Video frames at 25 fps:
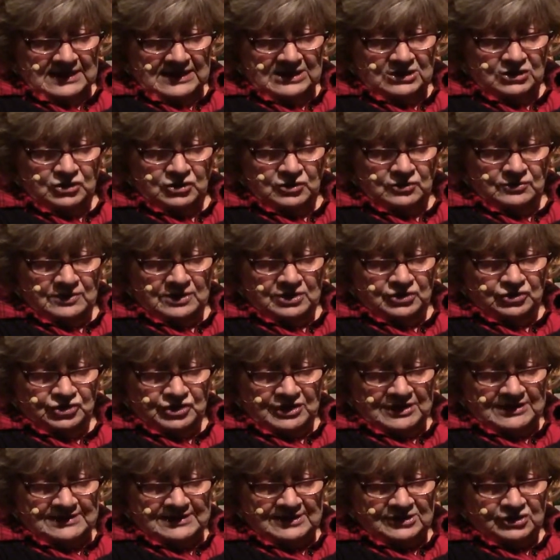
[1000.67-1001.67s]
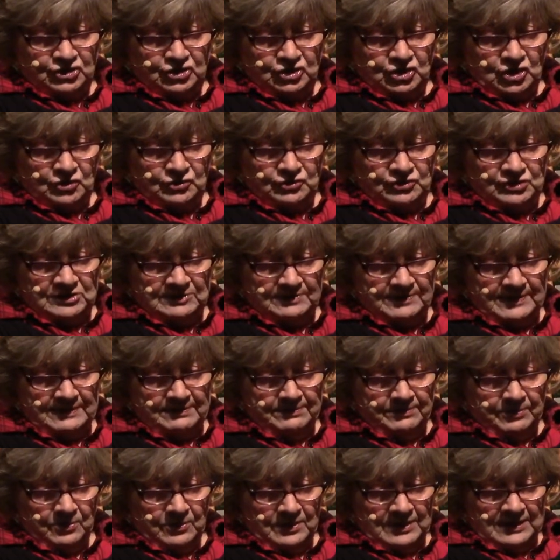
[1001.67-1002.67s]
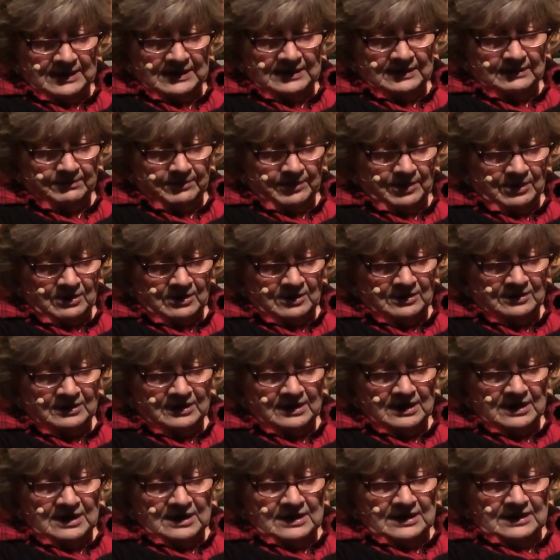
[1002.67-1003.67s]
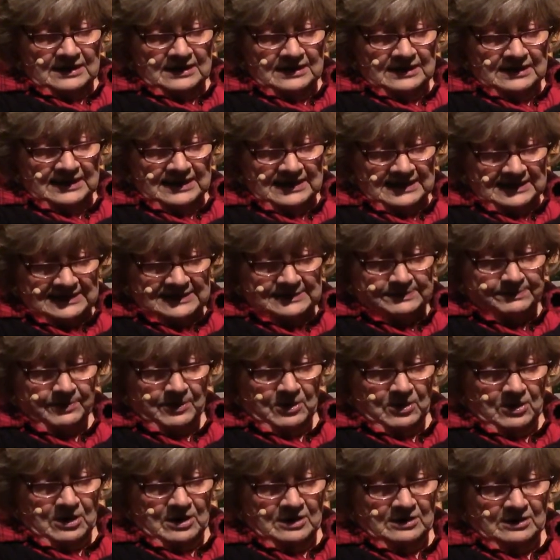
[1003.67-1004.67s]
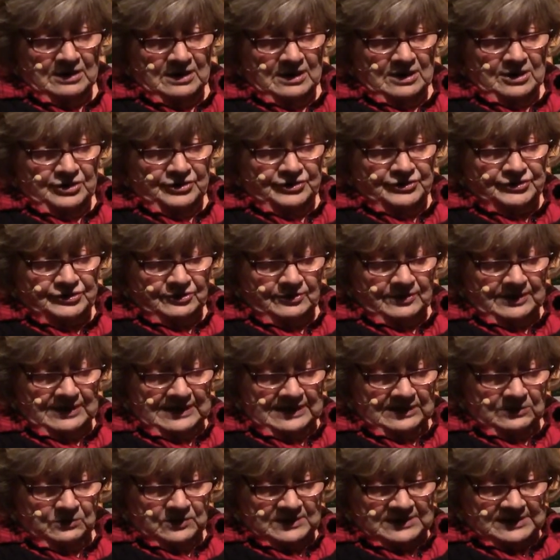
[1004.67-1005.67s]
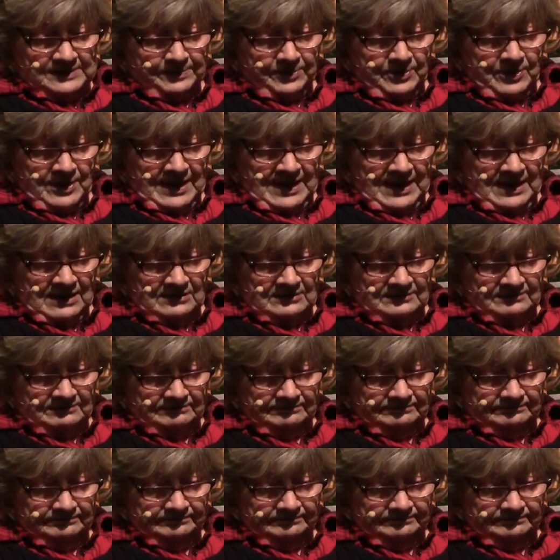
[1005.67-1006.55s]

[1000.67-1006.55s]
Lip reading: It knew that Jesus chose to be born in the barn, in his barn, so it was proud.